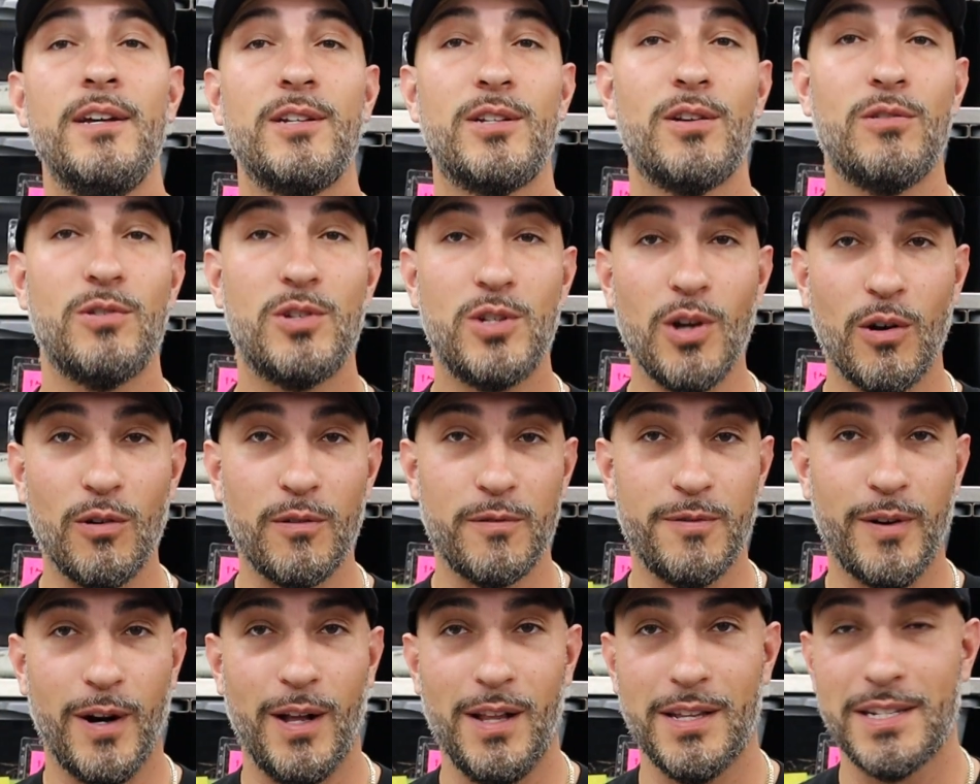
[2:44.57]
So
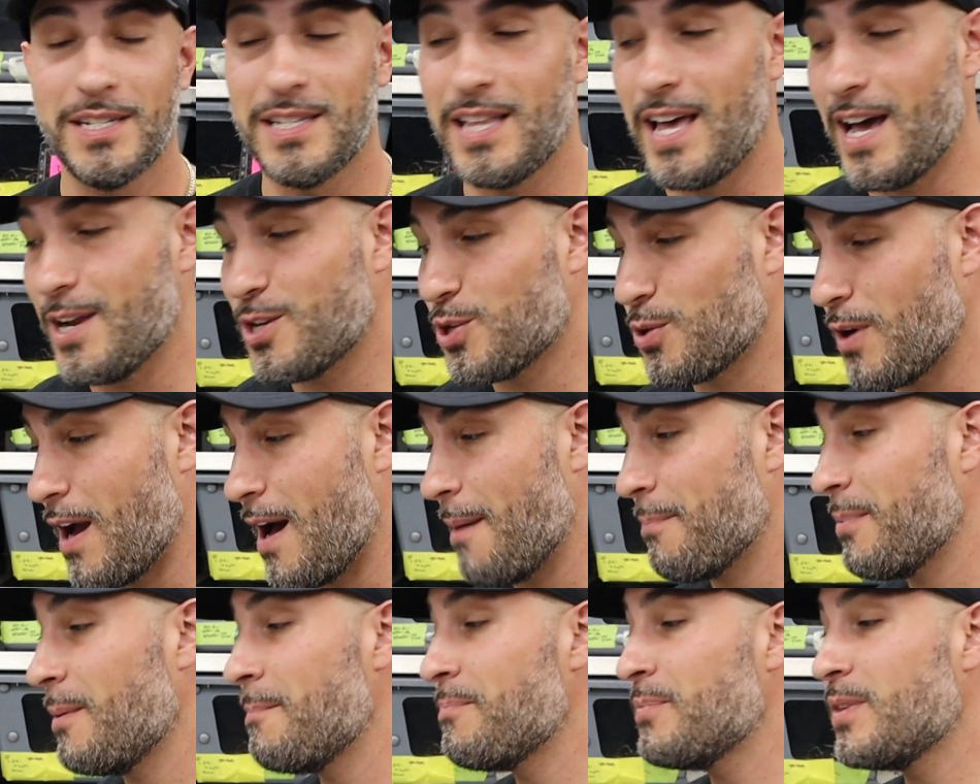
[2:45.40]
don't fall into that
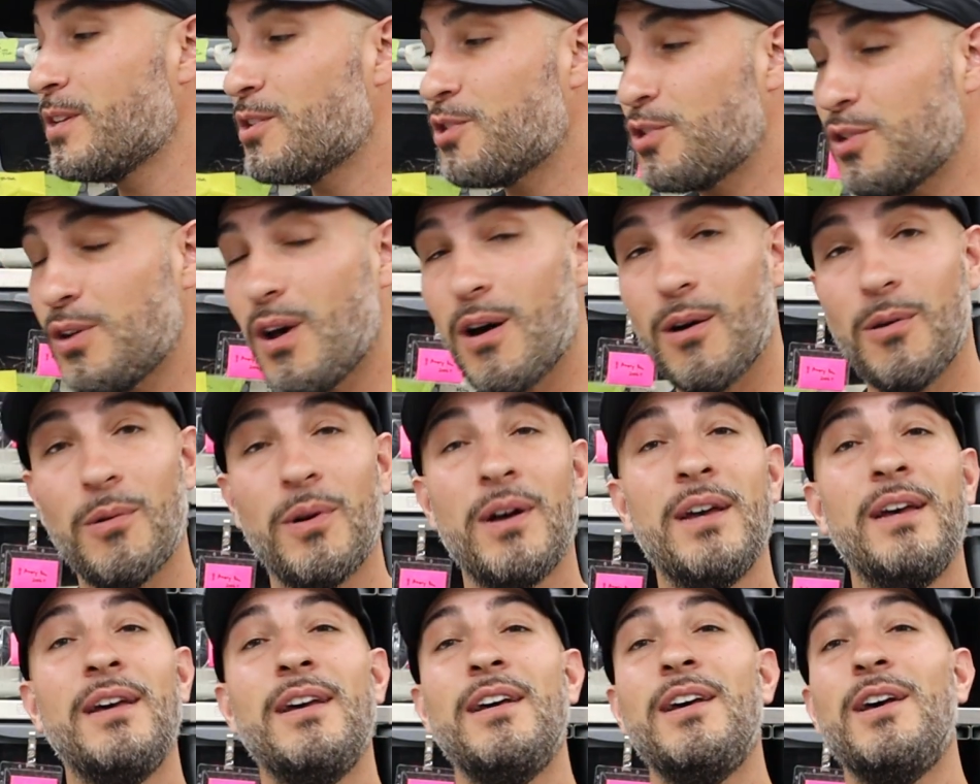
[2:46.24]
trap. So,